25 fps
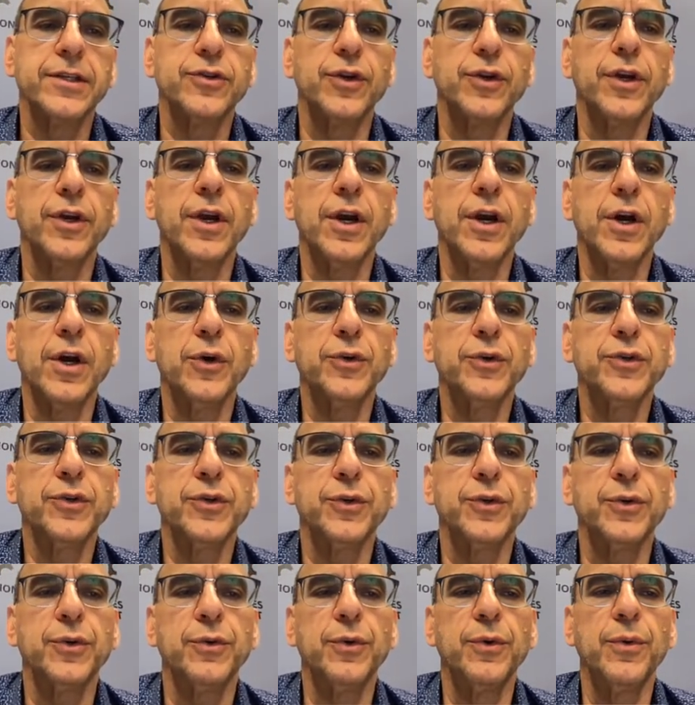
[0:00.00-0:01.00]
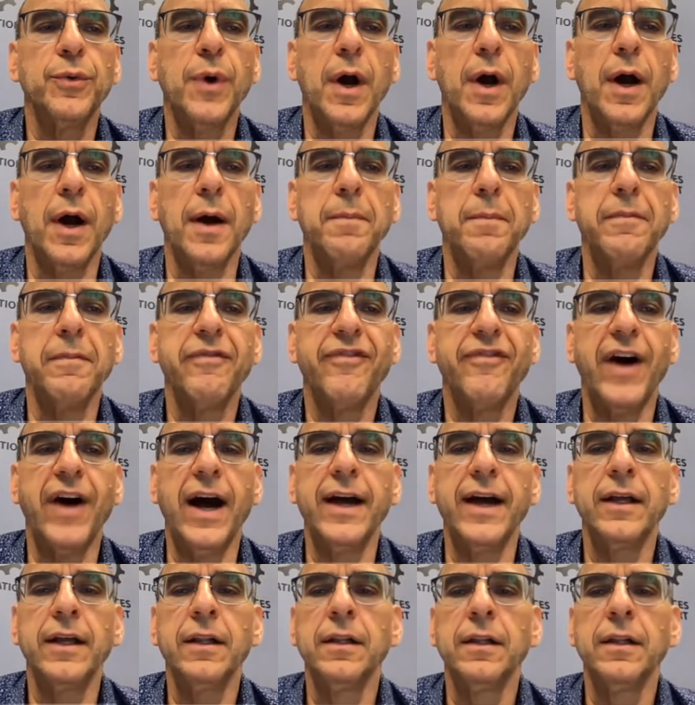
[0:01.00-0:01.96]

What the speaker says: you can go to File,